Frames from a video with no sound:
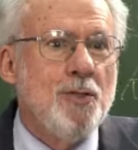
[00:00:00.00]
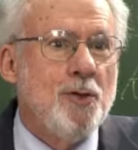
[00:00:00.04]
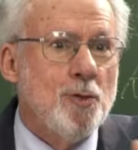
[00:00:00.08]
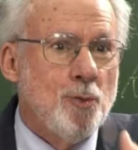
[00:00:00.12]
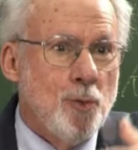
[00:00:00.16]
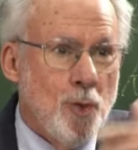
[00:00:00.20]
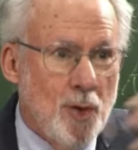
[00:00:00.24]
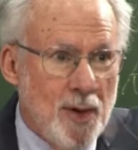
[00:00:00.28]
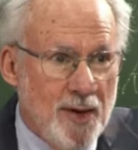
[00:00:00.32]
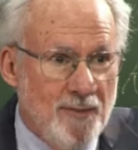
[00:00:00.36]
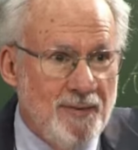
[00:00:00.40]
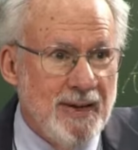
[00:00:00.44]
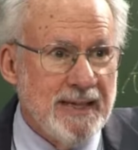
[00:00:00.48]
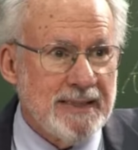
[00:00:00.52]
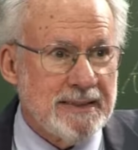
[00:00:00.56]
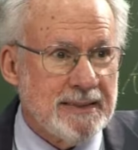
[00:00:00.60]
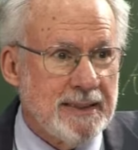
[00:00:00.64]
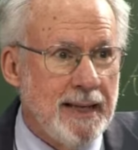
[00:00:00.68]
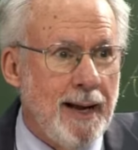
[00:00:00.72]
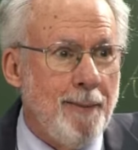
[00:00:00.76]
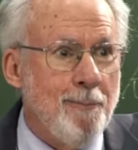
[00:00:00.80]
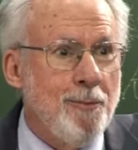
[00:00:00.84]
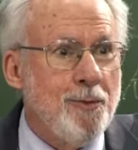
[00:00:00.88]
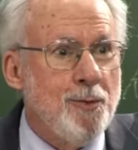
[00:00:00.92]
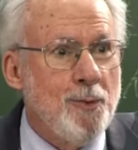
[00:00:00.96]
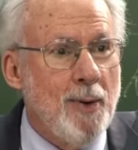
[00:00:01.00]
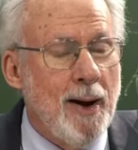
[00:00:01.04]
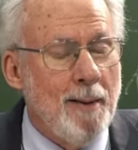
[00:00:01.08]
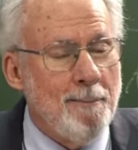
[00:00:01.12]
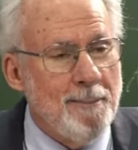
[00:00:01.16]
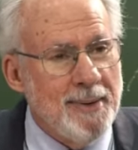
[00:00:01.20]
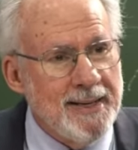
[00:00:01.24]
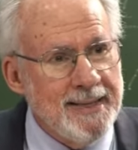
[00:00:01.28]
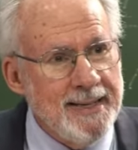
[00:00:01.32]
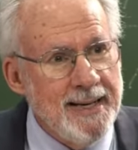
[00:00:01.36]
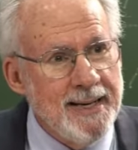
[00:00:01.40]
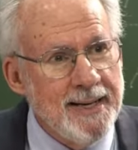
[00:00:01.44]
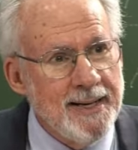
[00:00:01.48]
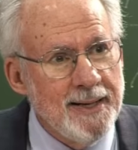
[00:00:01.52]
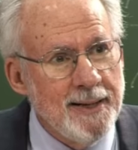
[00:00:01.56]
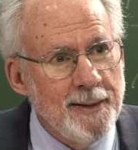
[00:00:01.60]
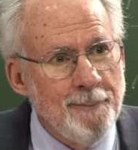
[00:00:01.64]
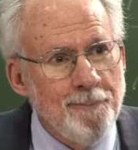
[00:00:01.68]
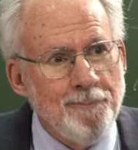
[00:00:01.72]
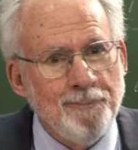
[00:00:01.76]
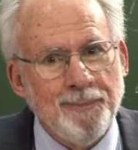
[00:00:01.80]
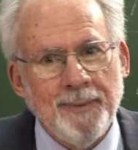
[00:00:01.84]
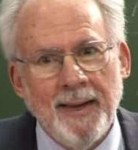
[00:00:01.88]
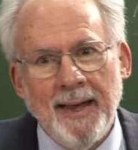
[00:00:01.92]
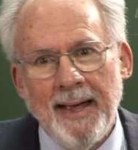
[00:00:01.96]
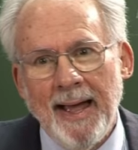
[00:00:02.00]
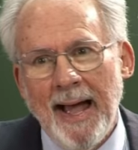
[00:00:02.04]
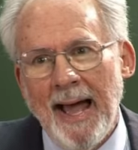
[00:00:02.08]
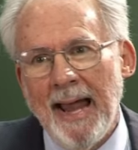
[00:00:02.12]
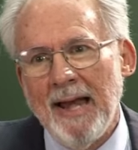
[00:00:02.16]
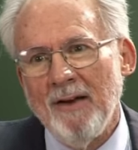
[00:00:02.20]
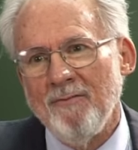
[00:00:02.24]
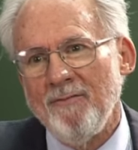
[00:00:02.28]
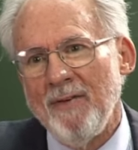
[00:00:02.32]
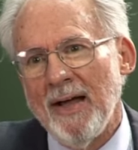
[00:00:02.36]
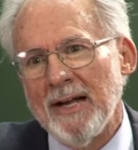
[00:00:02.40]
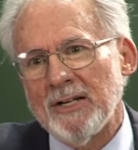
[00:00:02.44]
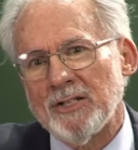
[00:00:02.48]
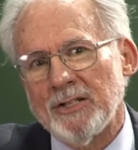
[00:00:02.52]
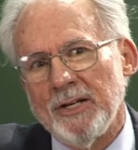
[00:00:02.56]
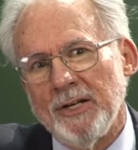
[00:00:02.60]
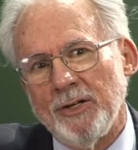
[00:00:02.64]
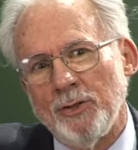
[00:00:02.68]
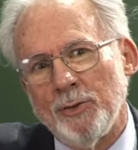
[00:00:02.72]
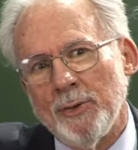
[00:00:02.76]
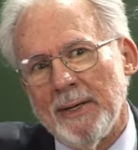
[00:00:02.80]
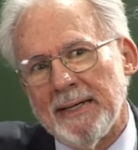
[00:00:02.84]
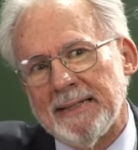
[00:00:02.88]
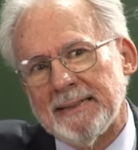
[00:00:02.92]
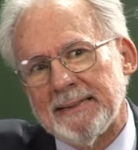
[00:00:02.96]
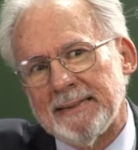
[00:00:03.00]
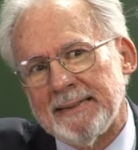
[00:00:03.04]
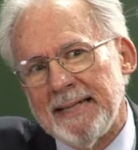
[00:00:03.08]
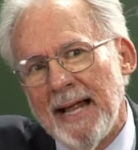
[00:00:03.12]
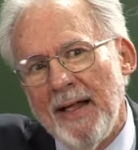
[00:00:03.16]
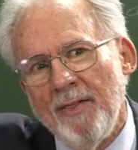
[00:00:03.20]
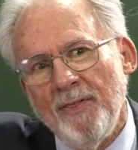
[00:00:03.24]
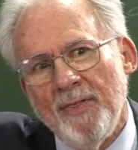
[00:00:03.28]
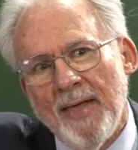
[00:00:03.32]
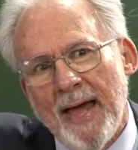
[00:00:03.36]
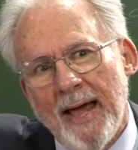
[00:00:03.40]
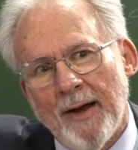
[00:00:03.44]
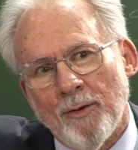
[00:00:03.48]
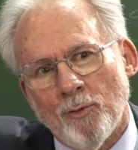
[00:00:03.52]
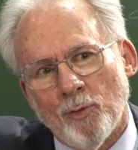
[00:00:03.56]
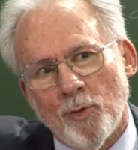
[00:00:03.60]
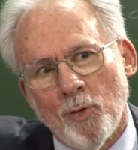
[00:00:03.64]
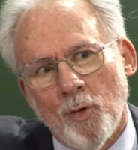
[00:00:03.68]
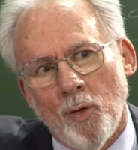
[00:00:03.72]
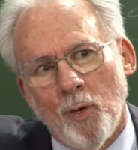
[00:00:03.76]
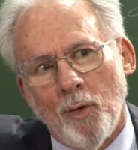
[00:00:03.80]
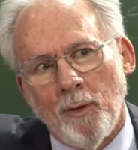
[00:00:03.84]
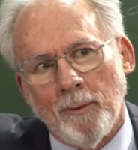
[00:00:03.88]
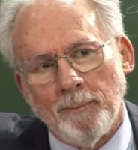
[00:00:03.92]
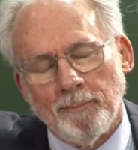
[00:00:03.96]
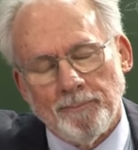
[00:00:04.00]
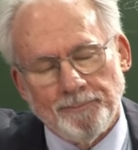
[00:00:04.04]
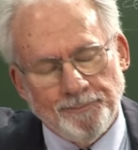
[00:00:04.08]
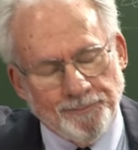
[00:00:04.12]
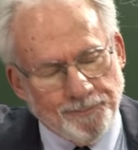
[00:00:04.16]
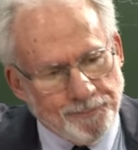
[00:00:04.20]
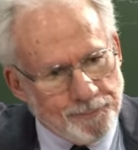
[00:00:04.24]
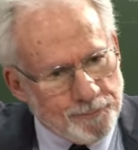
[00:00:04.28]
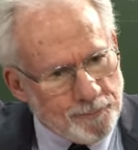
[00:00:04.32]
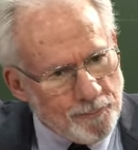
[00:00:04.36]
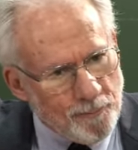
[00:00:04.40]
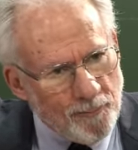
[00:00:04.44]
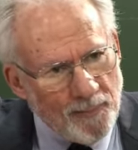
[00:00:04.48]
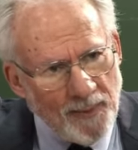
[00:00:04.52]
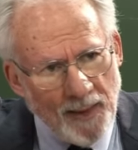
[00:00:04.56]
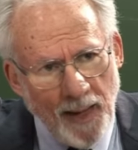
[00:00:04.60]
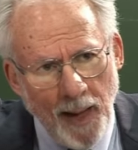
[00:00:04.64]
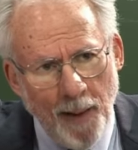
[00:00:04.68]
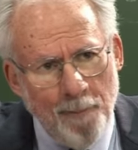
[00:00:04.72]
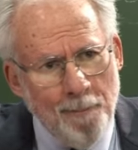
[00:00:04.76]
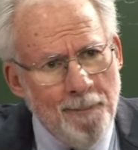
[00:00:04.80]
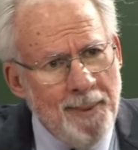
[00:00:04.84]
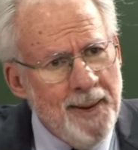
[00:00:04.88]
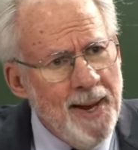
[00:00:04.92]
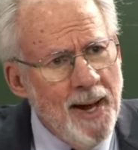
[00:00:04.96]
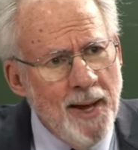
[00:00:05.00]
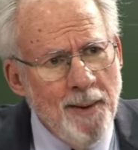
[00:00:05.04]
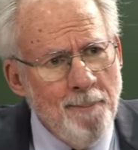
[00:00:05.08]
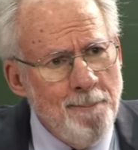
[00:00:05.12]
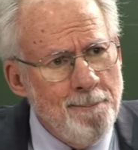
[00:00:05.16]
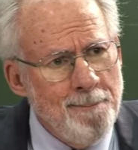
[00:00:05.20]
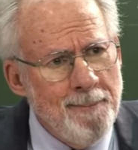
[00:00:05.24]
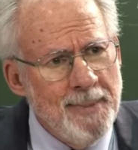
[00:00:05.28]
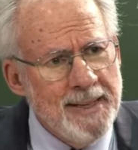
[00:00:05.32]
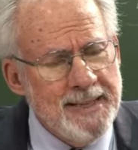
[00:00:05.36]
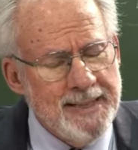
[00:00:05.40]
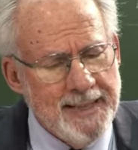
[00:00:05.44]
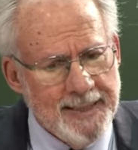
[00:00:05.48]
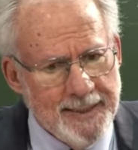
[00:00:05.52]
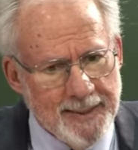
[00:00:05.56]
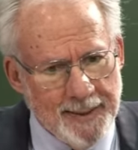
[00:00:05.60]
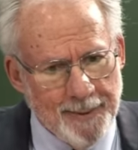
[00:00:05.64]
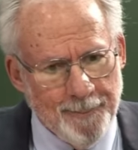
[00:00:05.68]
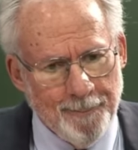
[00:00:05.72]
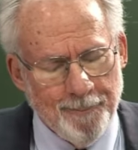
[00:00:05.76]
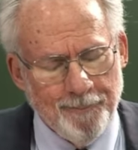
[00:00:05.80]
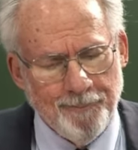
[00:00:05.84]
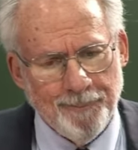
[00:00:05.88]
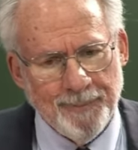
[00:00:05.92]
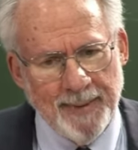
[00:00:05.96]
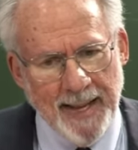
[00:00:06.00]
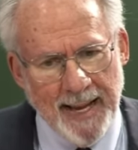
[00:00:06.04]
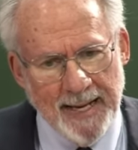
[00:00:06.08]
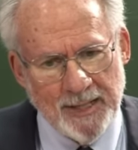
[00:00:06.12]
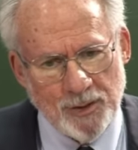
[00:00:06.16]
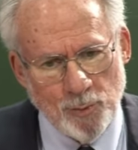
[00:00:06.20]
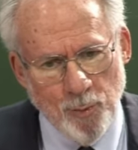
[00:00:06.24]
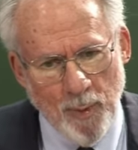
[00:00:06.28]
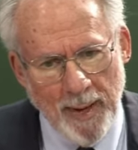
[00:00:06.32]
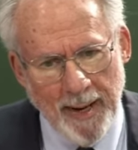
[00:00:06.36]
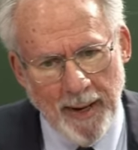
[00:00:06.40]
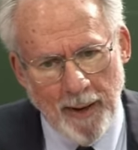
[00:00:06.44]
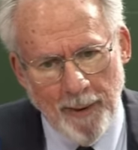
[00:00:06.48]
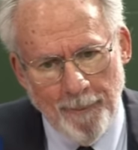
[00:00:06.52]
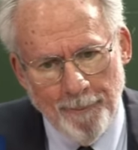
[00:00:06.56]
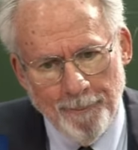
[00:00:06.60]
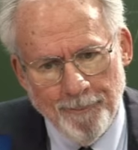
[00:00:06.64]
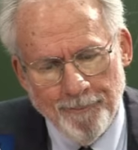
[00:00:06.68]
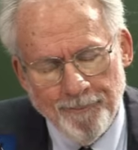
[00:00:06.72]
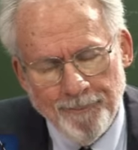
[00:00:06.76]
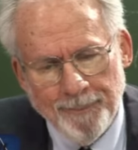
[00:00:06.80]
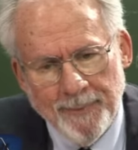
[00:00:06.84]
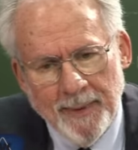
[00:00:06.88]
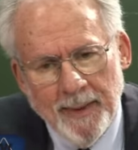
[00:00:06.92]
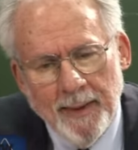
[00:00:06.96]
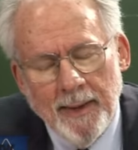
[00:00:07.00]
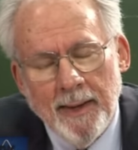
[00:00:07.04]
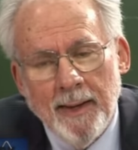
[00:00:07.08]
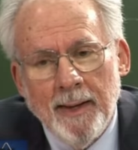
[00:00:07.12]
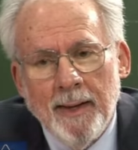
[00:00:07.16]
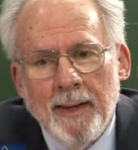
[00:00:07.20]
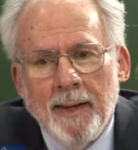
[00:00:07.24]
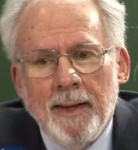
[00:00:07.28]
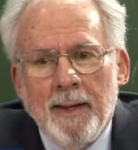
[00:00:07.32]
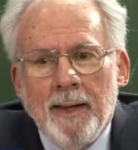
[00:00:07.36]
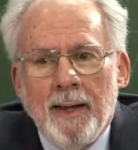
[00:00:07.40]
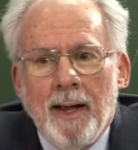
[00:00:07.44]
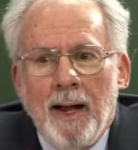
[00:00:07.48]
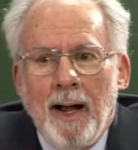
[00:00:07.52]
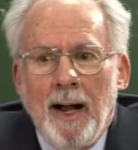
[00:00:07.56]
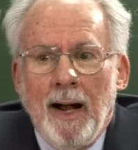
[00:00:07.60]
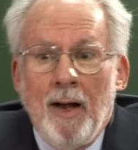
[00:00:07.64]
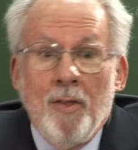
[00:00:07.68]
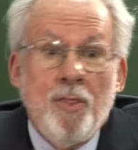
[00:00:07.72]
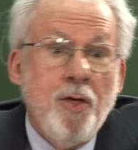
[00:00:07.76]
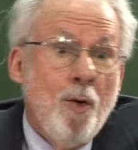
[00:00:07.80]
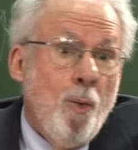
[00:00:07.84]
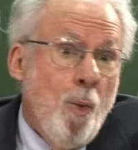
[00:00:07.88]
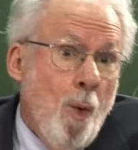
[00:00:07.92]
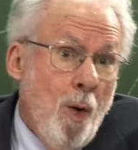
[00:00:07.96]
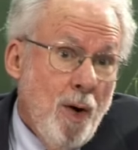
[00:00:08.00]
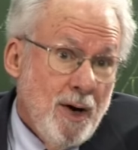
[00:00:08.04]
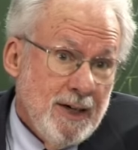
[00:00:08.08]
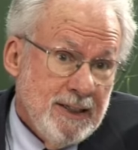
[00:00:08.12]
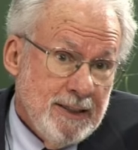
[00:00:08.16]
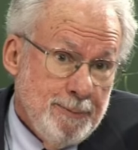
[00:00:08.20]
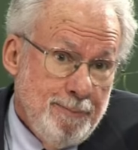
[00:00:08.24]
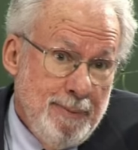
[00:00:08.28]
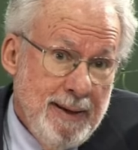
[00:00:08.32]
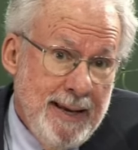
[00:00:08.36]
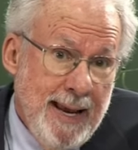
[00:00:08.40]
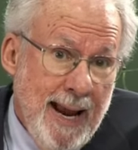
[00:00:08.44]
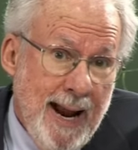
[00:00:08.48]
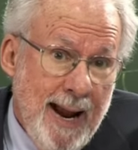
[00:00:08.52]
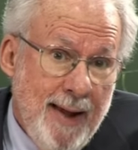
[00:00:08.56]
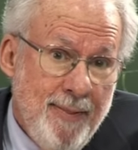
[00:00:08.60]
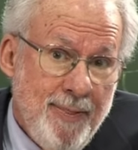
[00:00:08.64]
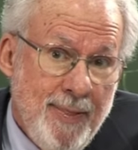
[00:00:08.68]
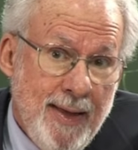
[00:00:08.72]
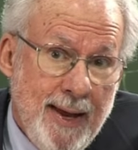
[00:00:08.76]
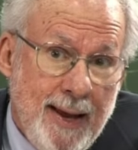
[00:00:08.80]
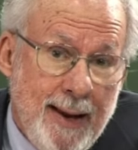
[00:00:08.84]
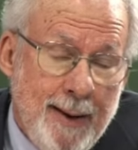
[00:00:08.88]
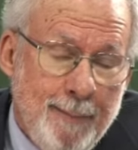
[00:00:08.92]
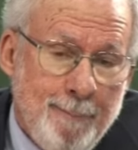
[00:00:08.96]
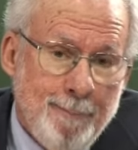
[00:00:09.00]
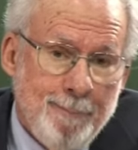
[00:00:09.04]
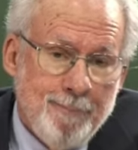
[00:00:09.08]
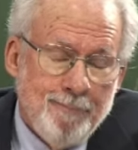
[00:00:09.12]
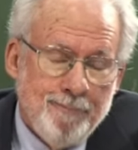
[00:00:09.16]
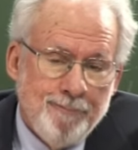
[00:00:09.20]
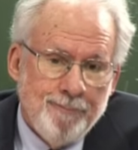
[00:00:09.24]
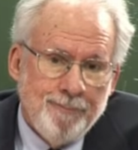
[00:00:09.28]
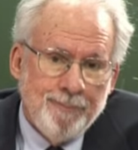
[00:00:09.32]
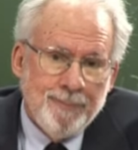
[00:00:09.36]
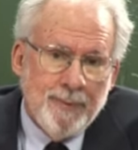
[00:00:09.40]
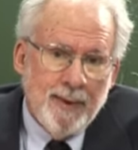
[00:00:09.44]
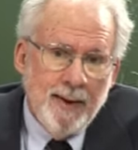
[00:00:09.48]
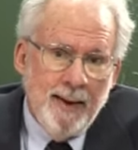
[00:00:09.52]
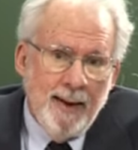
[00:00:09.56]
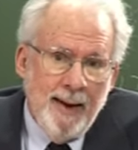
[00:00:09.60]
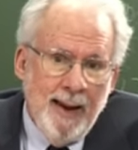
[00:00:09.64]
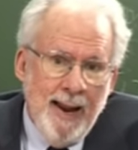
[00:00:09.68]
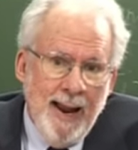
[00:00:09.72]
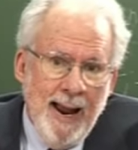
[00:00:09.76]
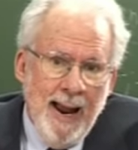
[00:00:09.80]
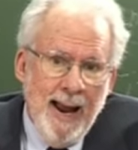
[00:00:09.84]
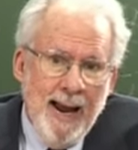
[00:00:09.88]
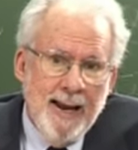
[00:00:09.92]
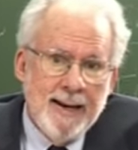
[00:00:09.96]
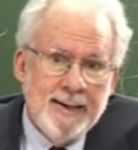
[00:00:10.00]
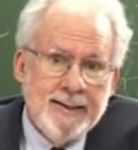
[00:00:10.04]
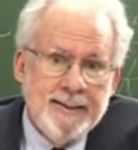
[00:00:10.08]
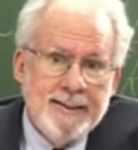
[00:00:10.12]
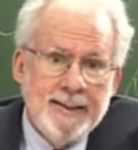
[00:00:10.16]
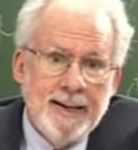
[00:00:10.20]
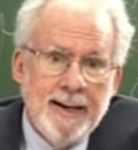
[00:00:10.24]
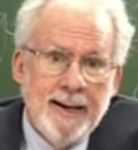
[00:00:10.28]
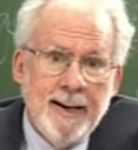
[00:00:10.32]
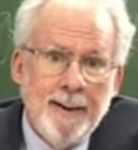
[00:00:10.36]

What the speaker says: the rule of Islam throughout Medina and eventually to extend that rule beyond Medina as well. The wars began then, and